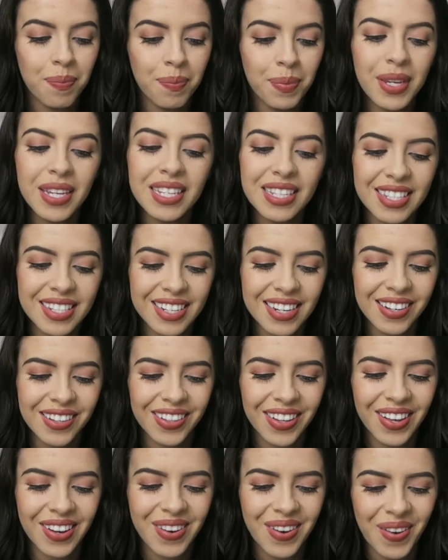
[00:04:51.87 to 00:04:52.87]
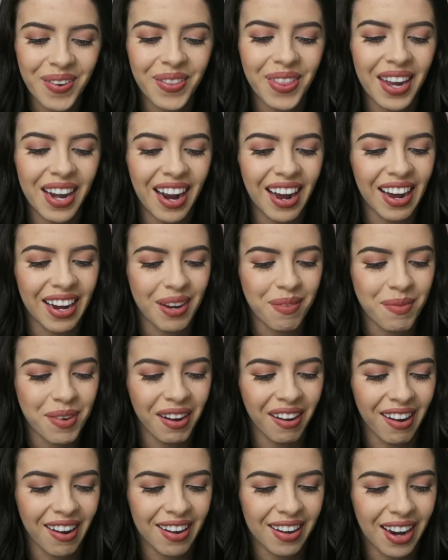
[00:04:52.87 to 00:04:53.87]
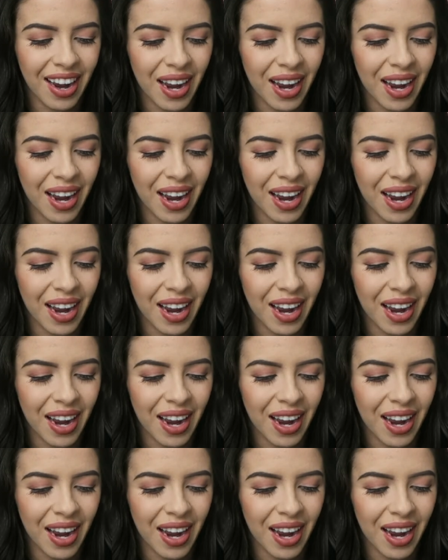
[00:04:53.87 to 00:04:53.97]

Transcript: Be still and know that I am God.